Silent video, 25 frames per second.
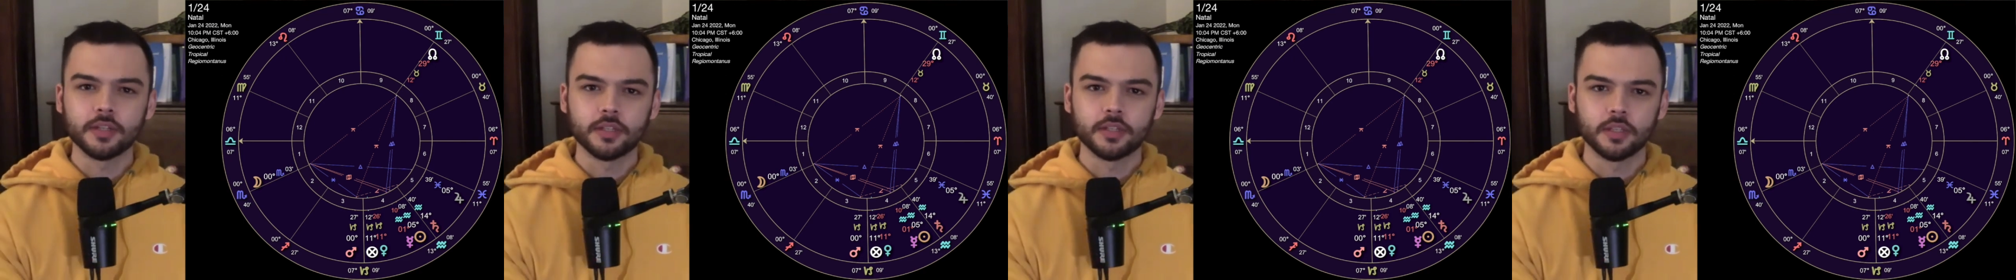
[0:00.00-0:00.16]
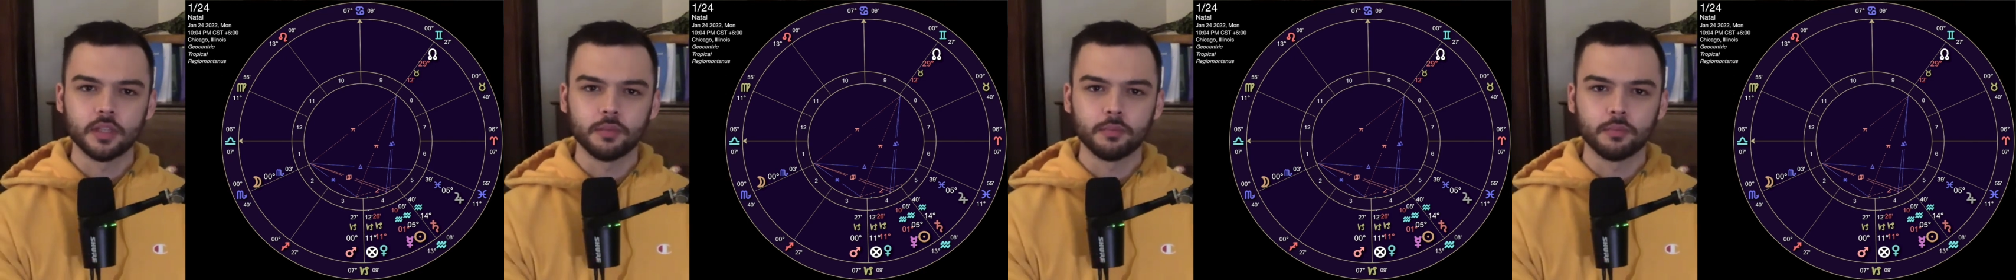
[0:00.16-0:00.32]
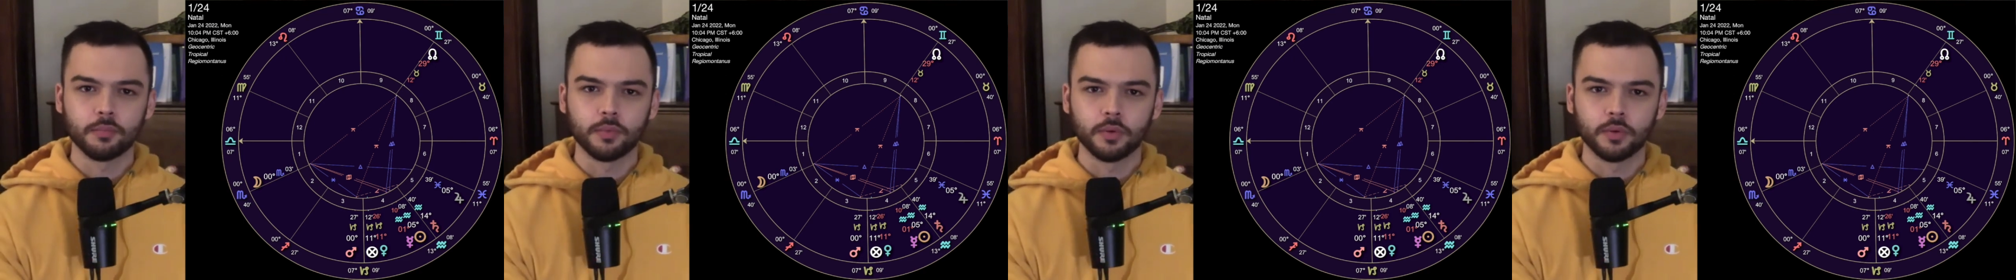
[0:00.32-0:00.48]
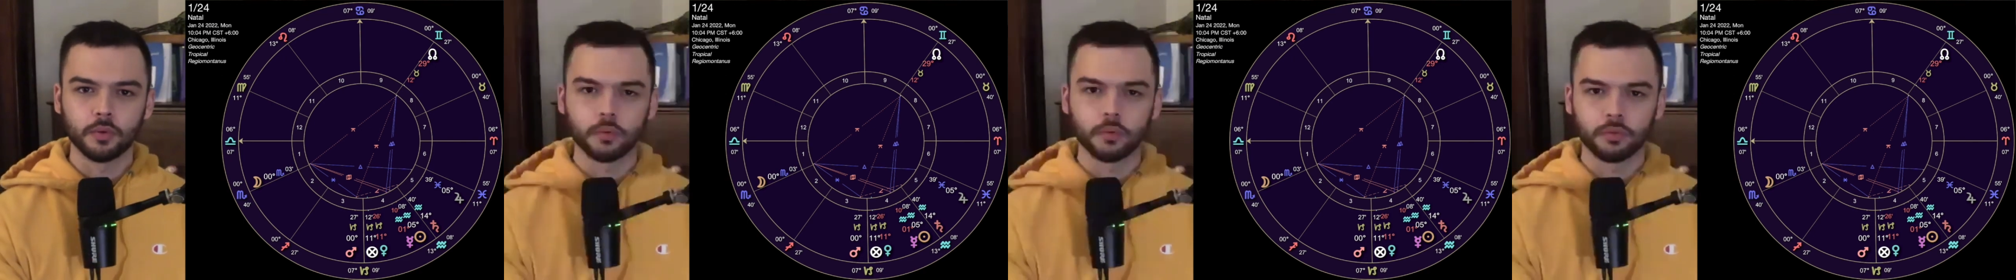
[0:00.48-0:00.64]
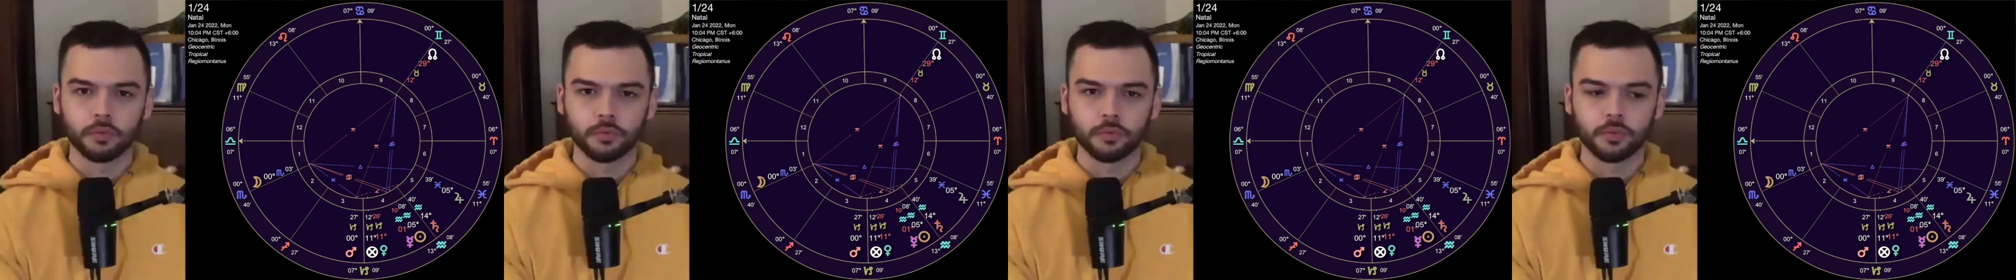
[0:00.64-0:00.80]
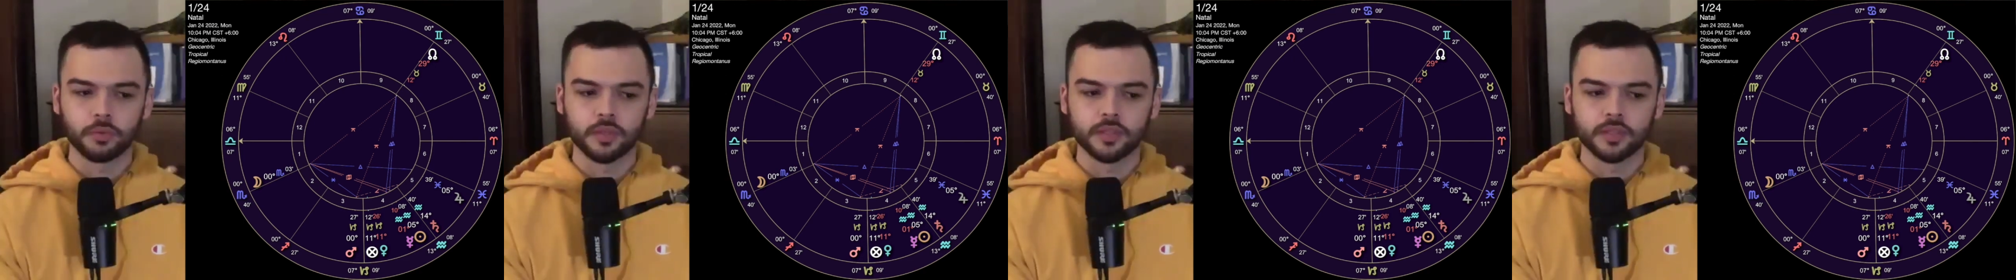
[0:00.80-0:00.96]
to the moon
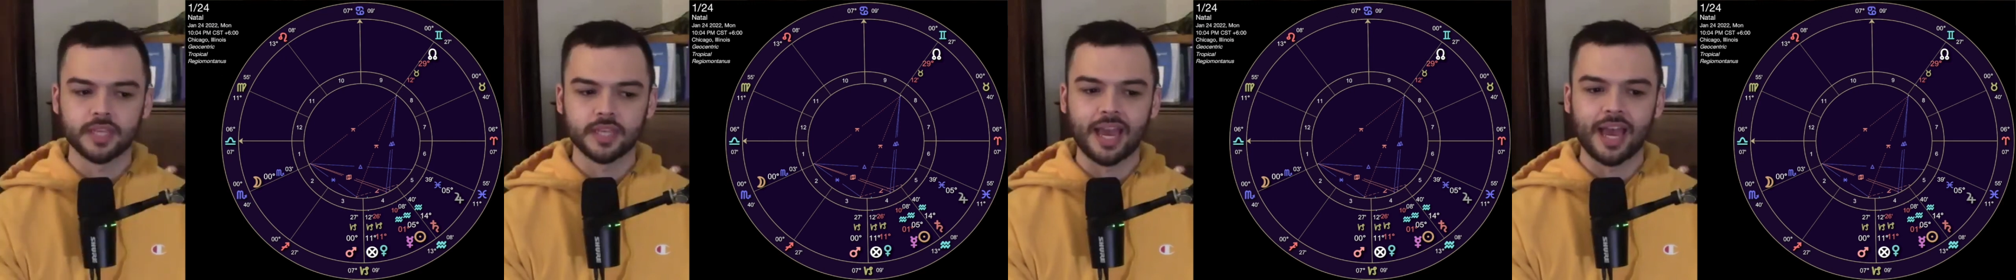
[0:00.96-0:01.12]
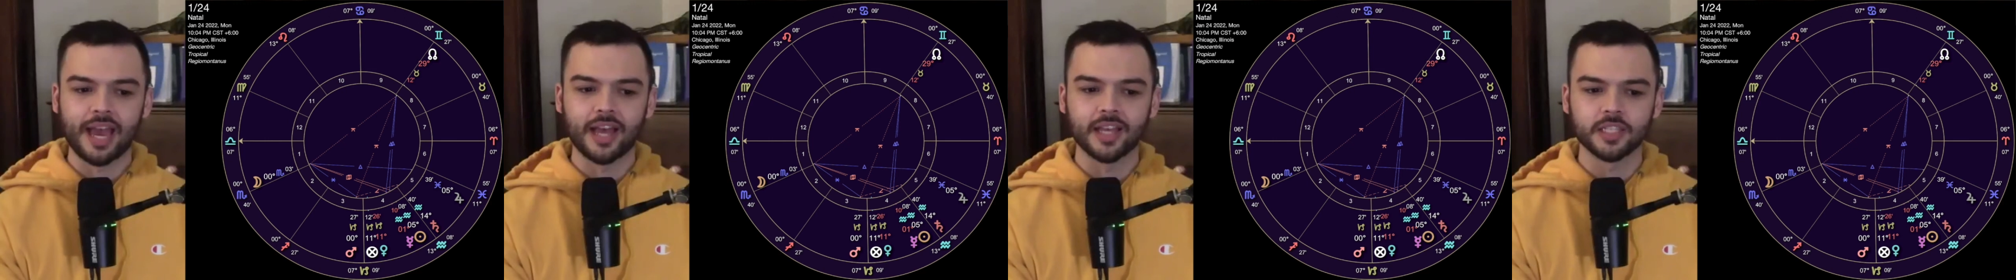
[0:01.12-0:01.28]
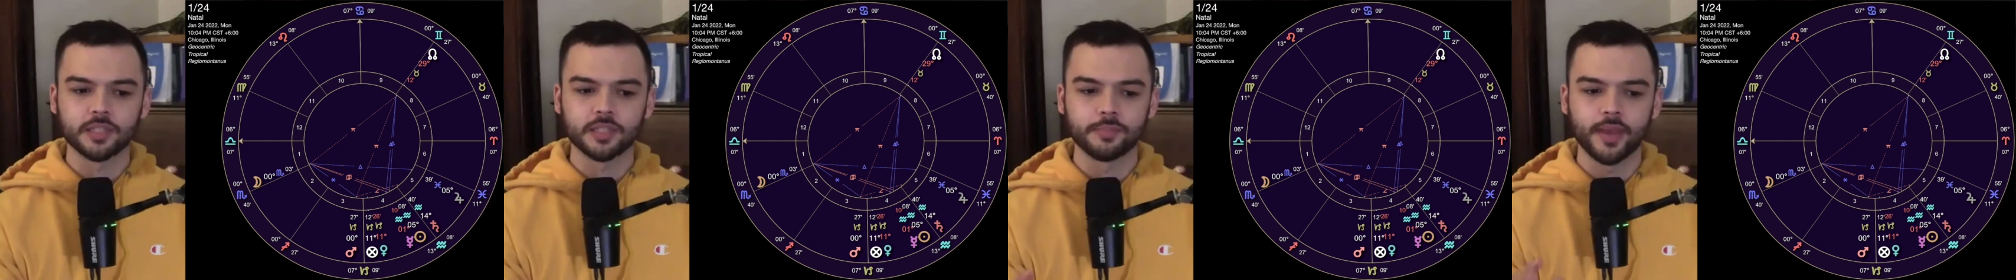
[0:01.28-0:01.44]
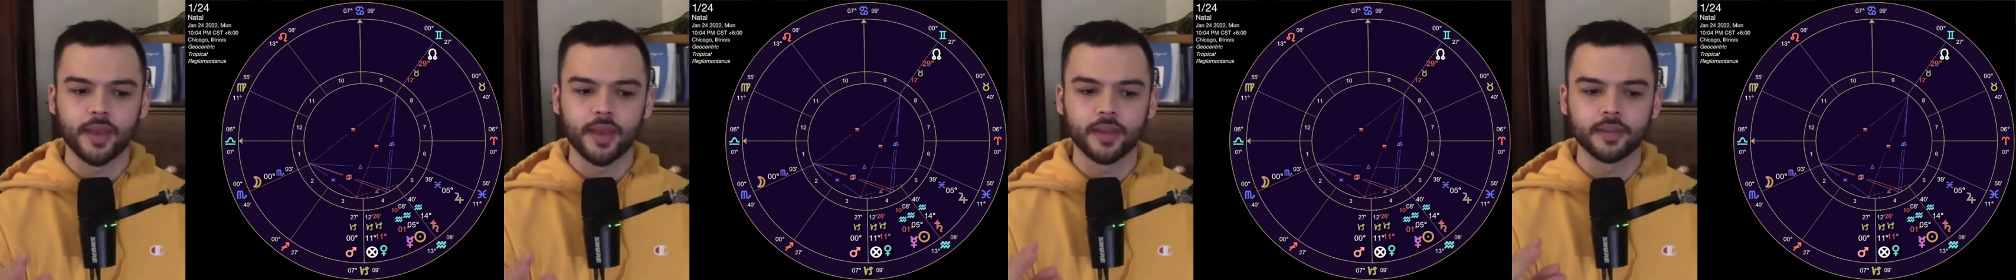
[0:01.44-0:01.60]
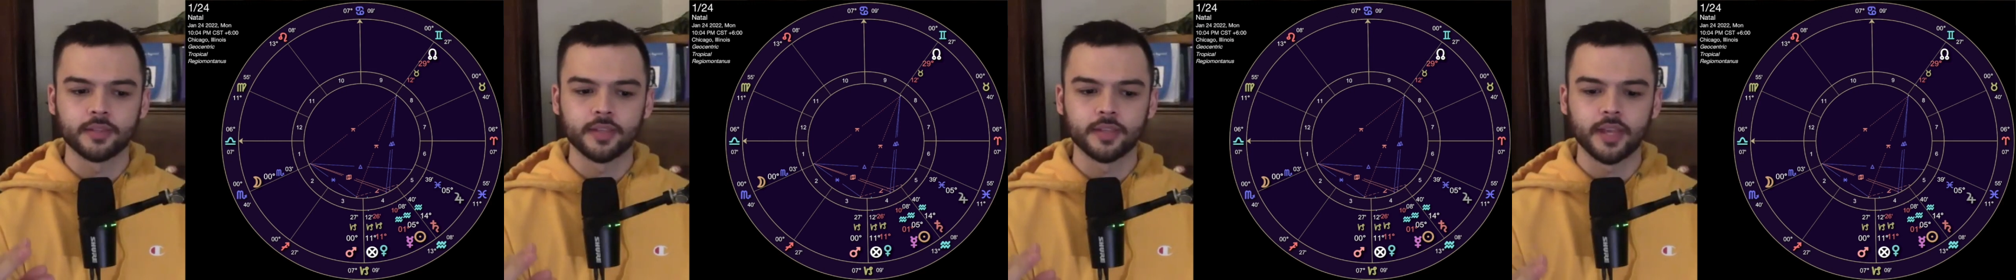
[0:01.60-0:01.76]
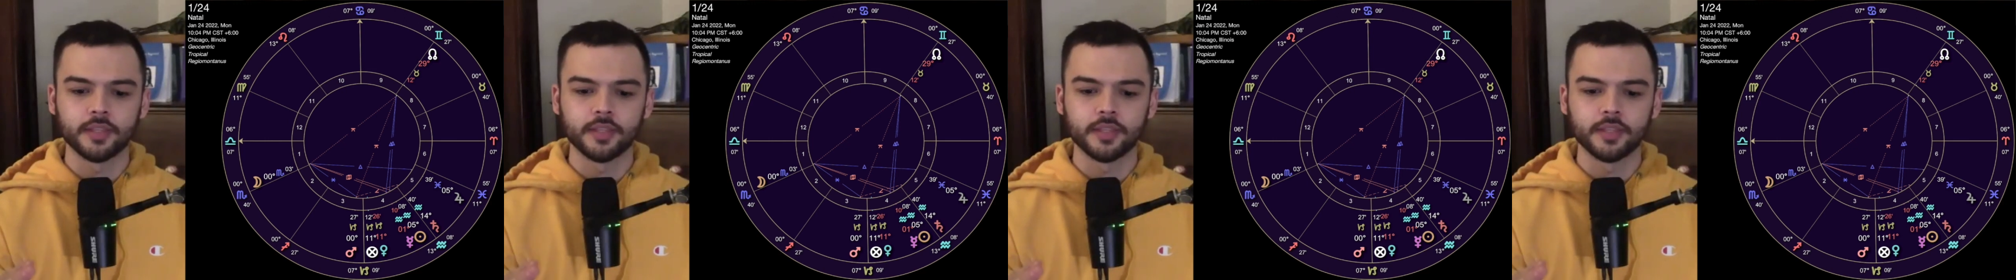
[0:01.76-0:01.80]
through this aspect.